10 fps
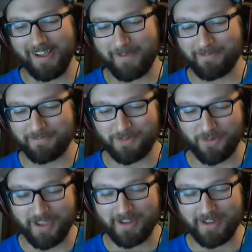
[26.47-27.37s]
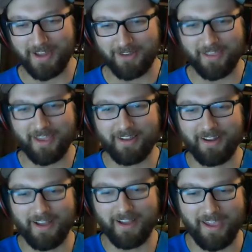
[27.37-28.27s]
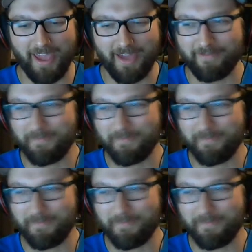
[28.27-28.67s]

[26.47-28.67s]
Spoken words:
I'm great now that I have